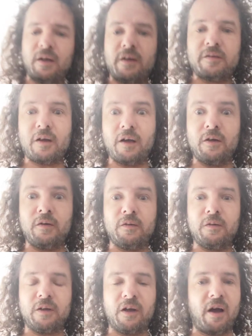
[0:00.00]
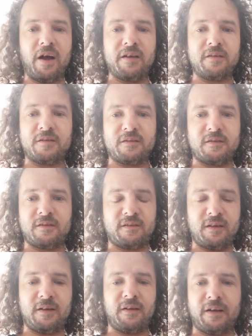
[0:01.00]
So, guys,
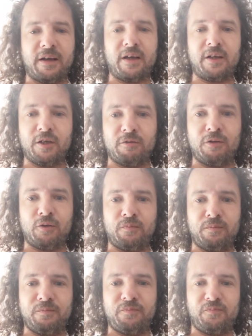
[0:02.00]
see you there. You're all